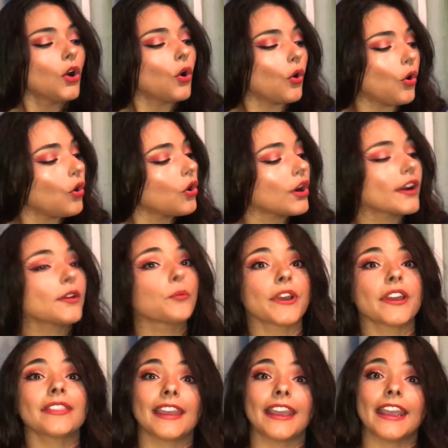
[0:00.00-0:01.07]
or
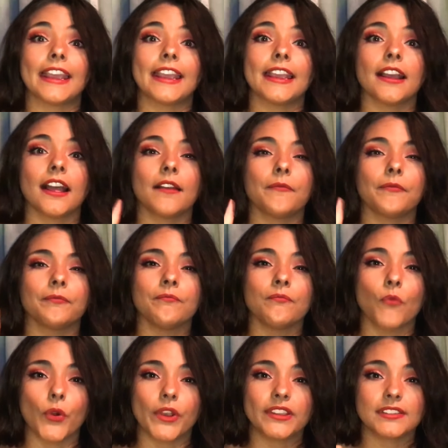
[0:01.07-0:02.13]
with a
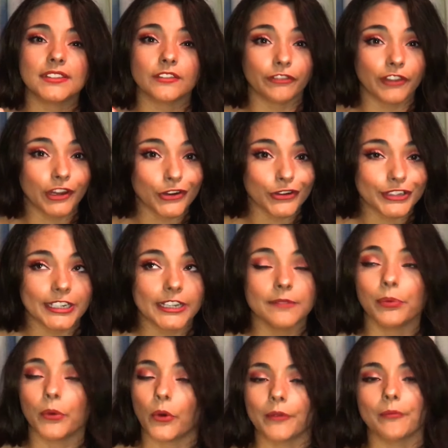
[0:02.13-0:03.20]
moist
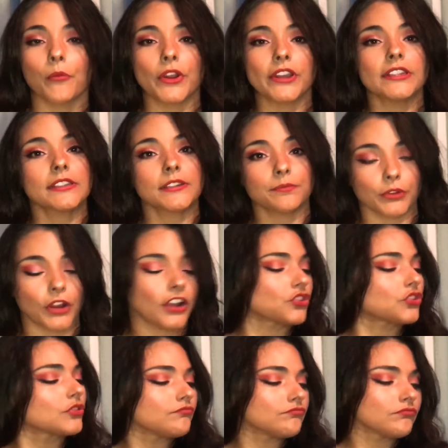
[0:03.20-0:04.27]
fingertip or moist
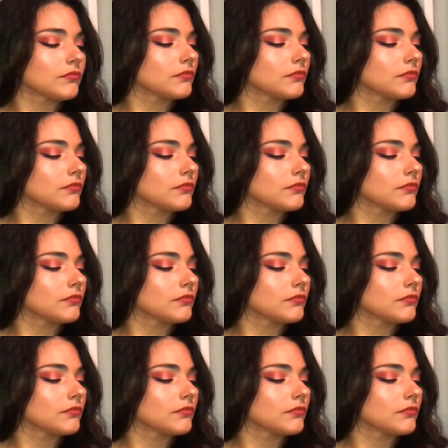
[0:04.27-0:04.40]
brush.